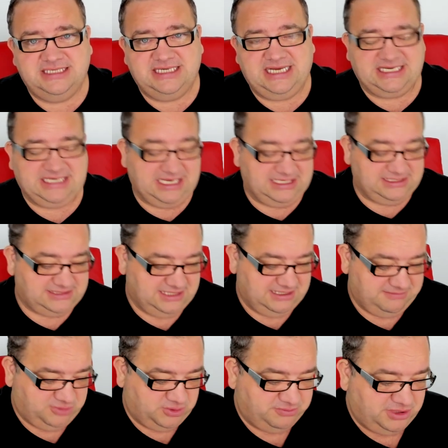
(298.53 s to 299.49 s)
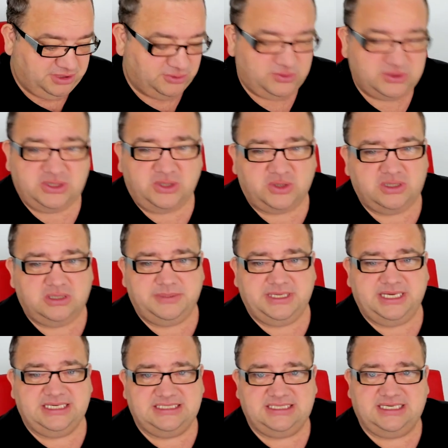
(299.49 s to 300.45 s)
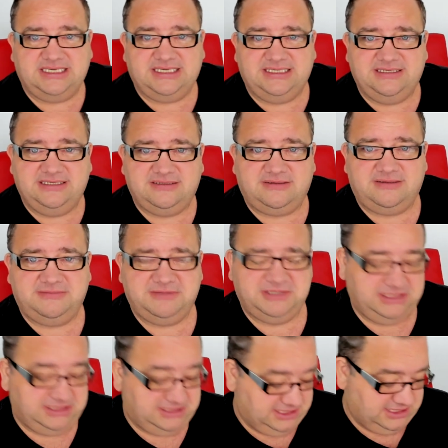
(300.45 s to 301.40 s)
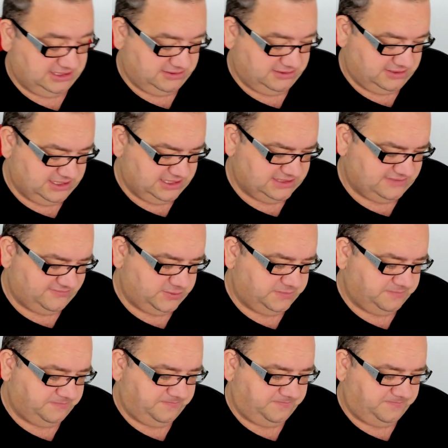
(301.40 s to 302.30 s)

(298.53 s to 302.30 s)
I can't say it, but blue's not going to be exciting, is all I'm going to say. Right, so